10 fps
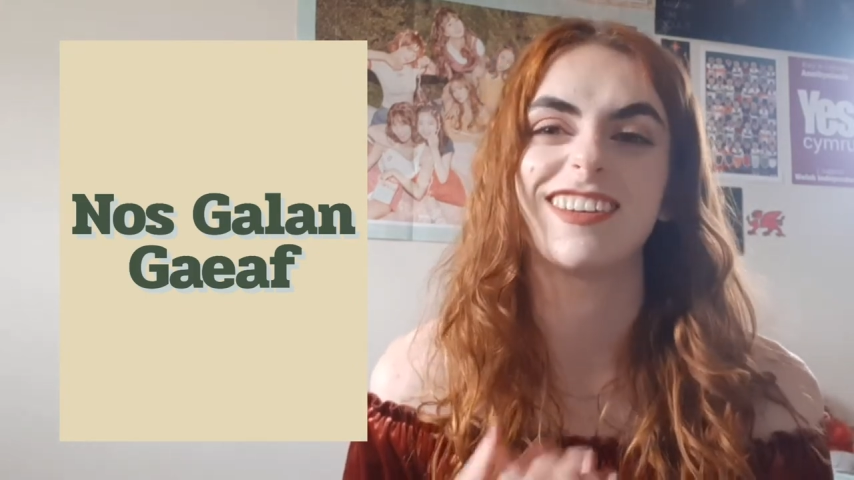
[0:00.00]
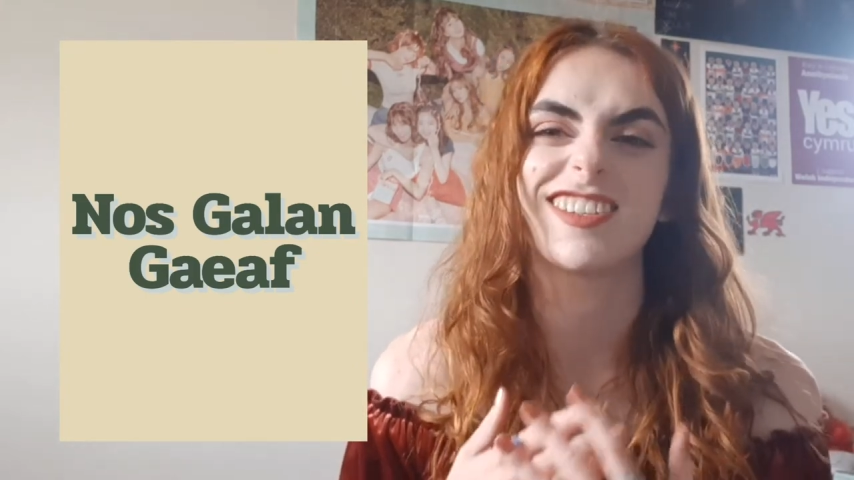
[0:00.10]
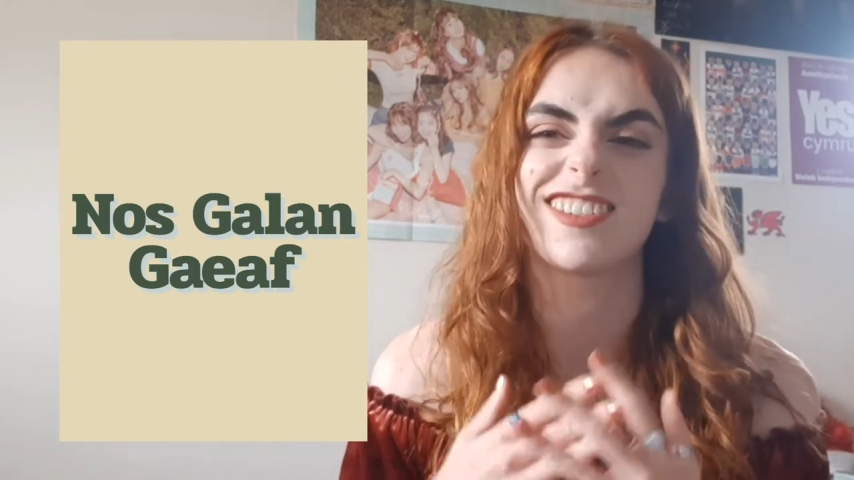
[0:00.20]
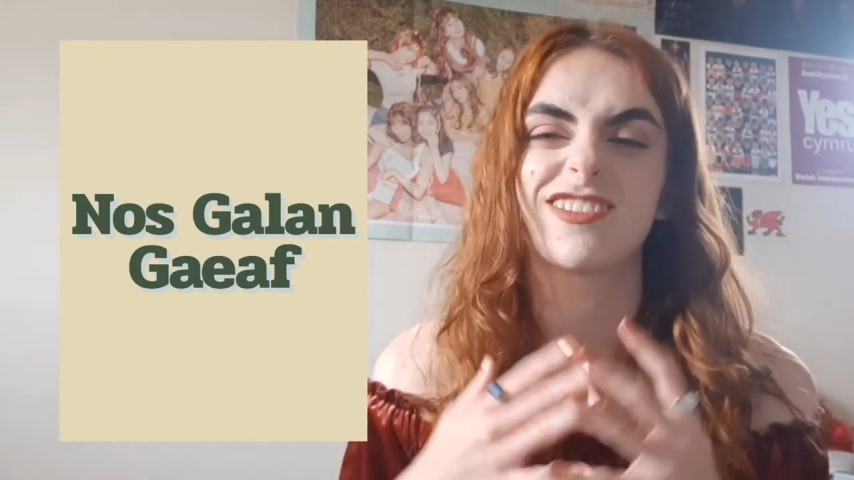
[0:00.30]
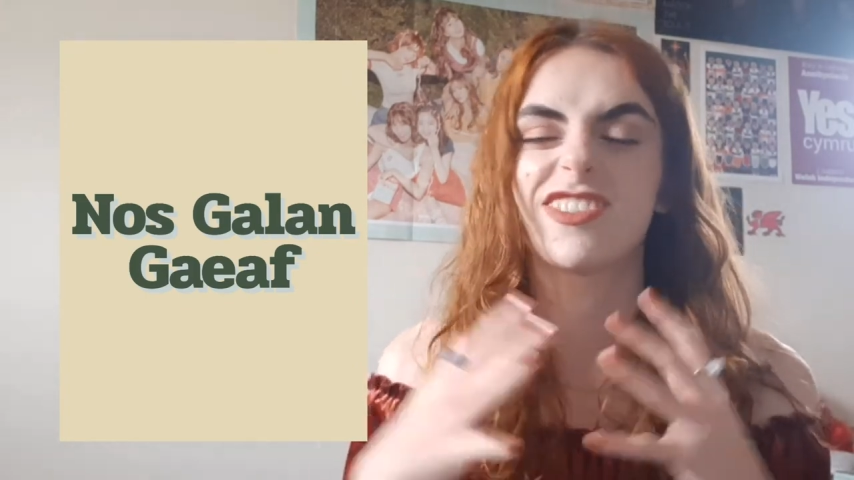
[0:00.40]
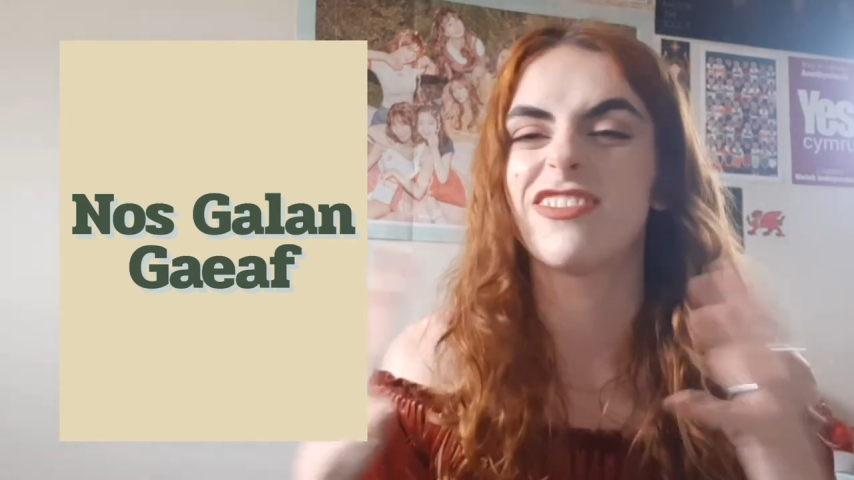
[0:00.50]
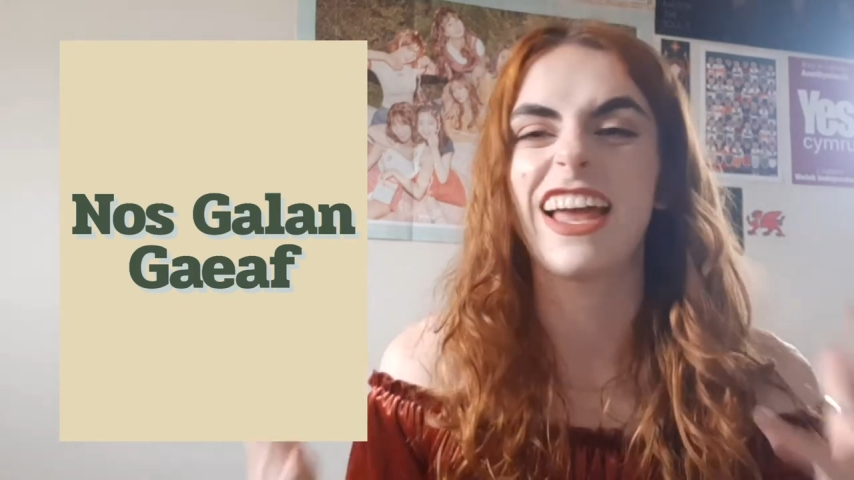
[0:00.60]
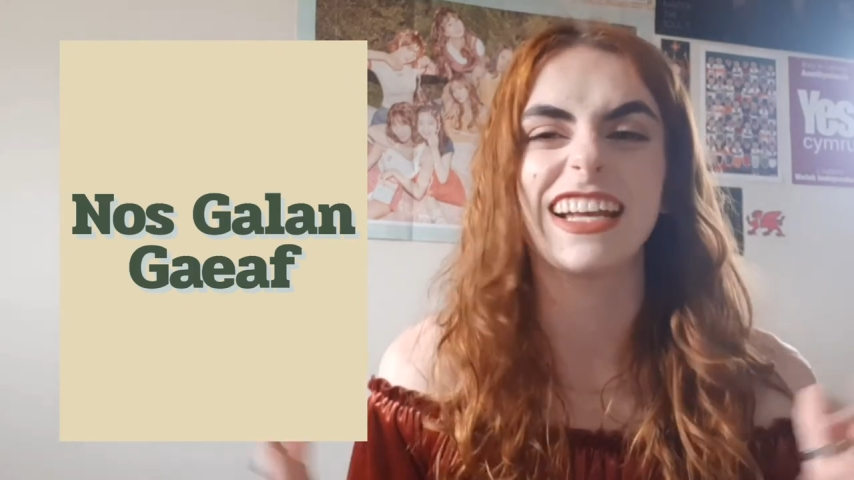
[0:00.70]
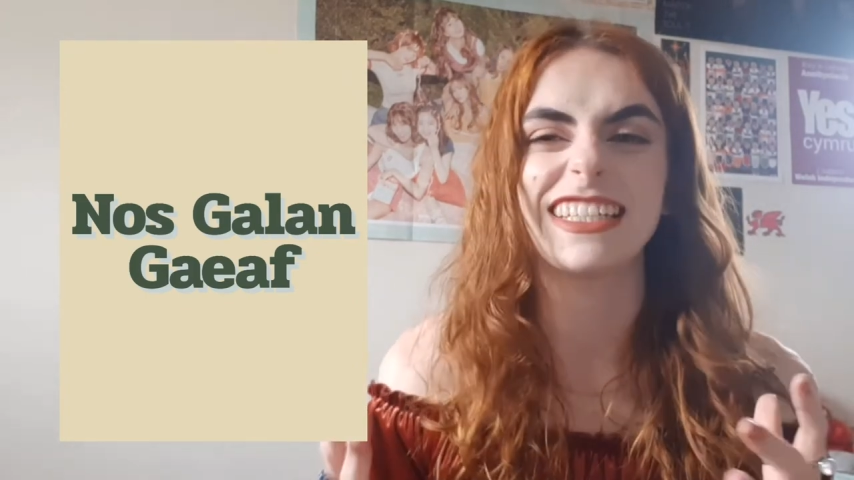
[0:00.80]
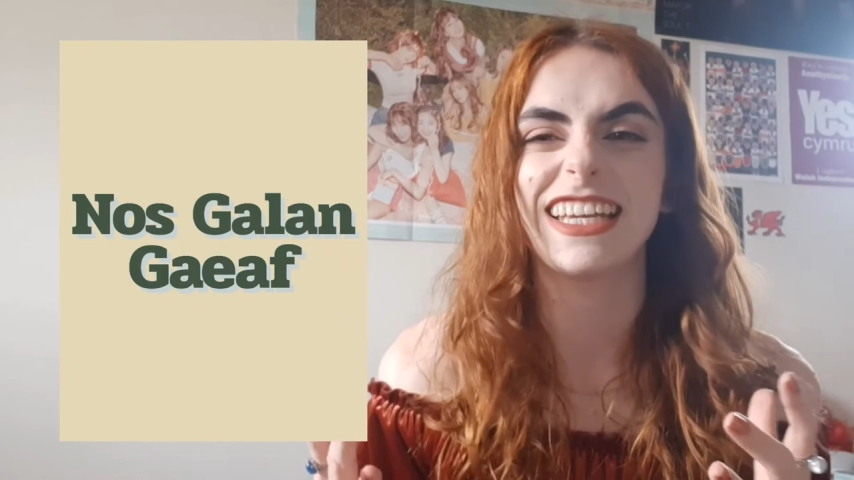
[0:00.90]
and just
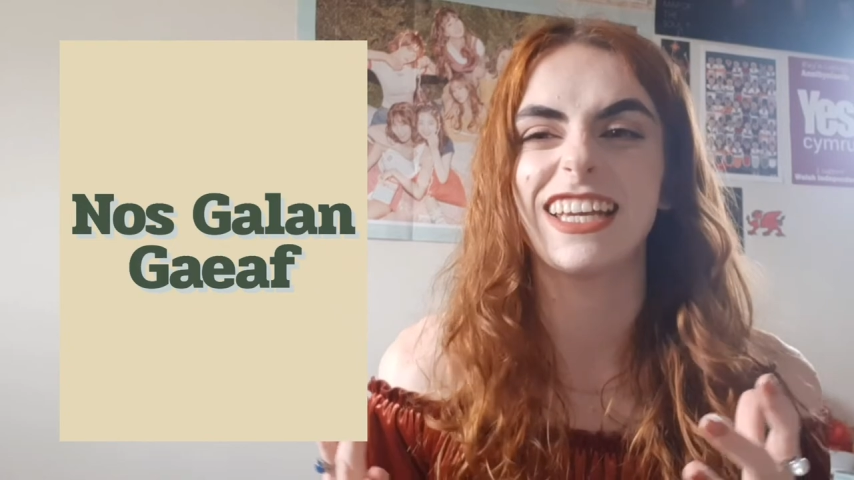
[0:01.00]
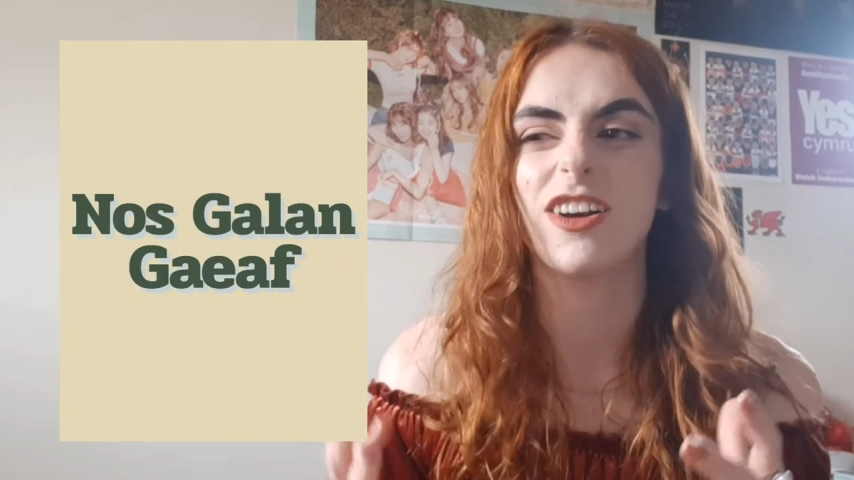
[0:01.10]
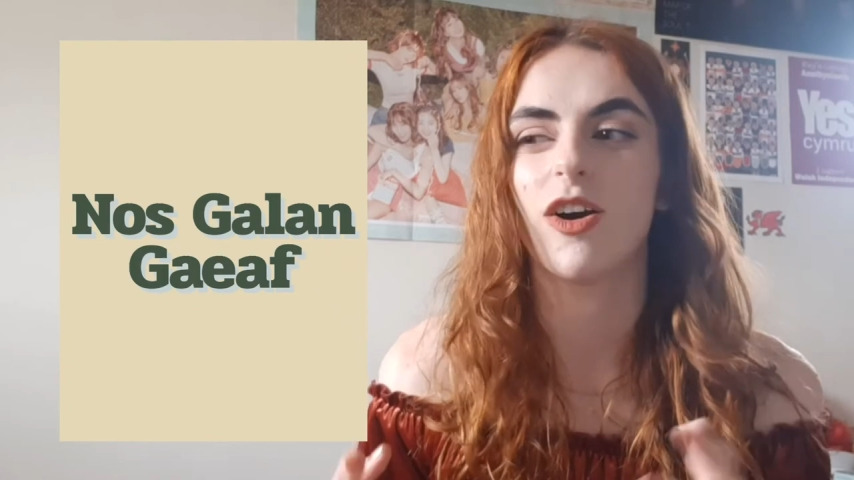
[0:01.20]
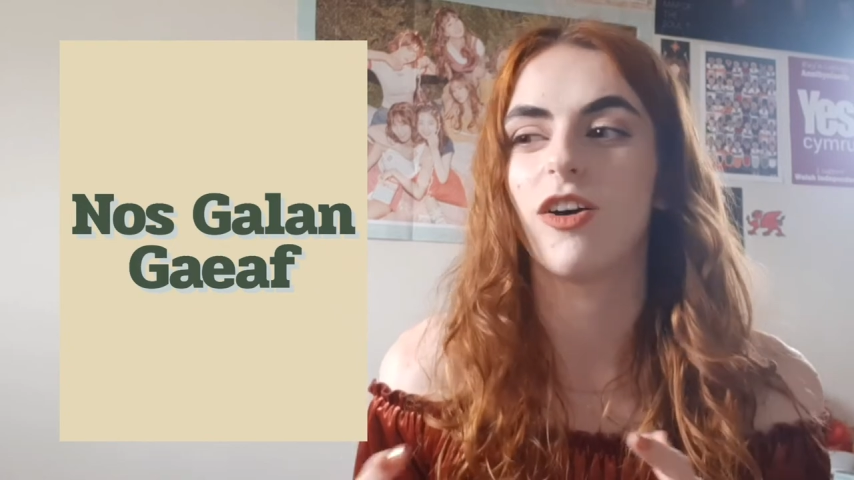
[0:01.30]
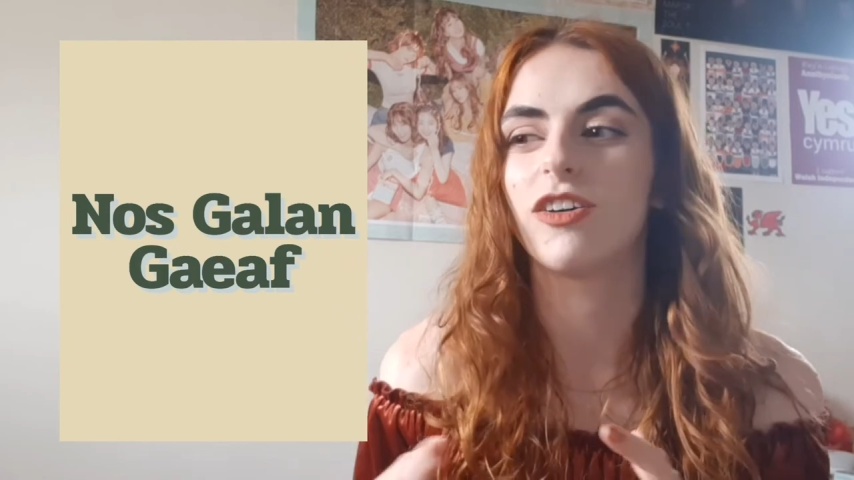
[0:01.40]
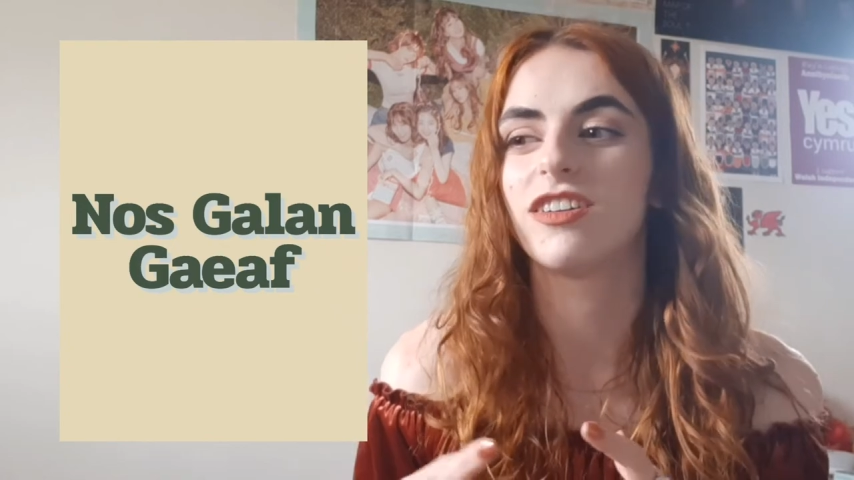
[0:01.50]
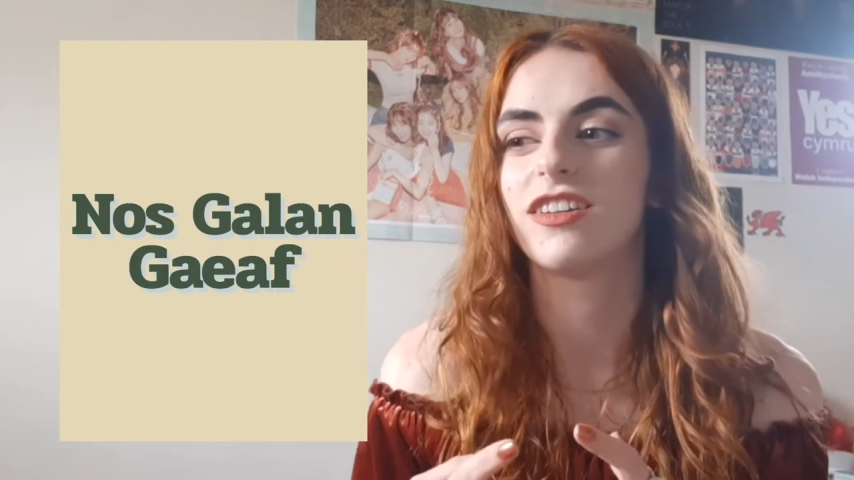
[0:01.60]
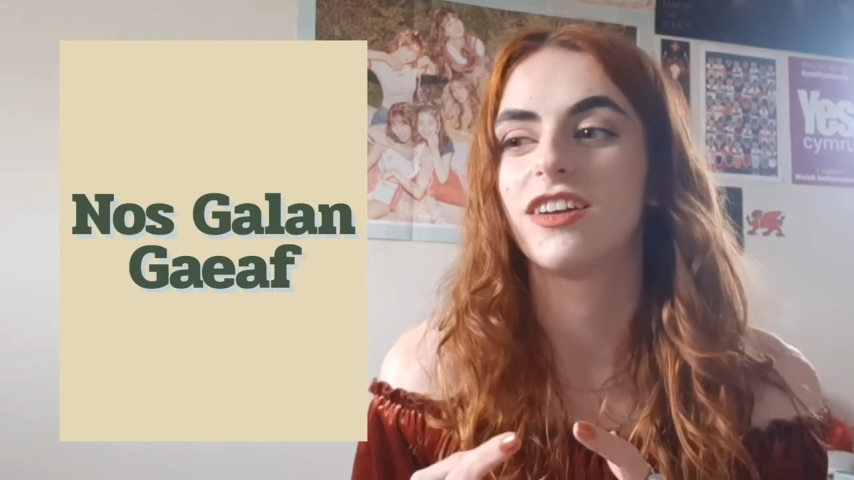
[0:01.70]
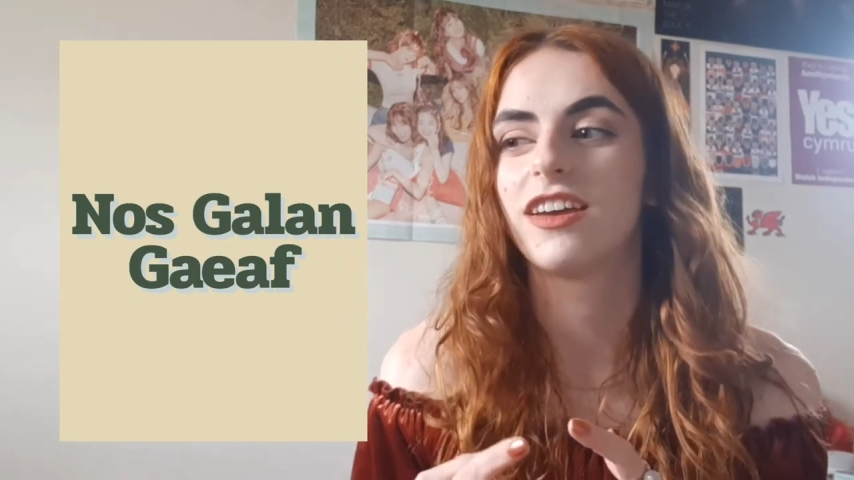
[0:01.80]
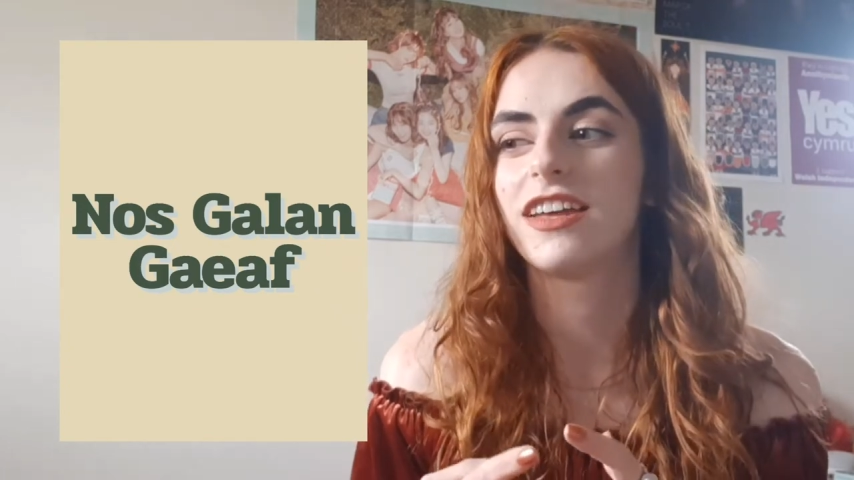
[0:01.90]
reflecting
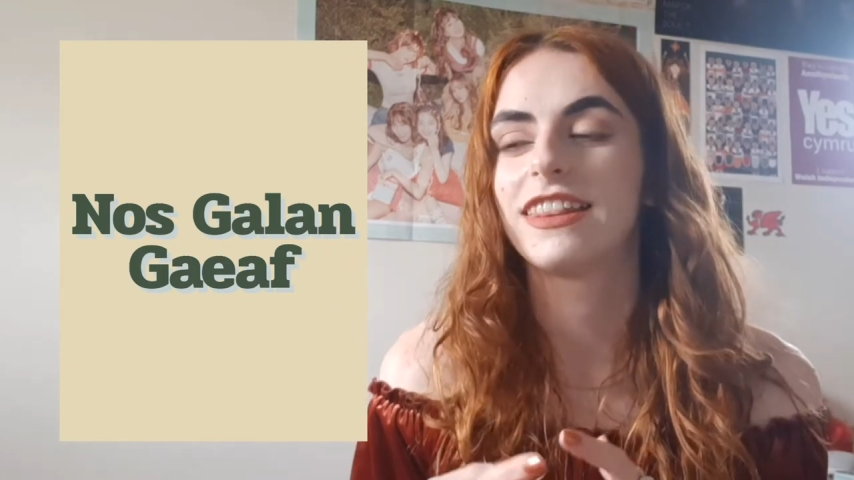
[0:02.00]
on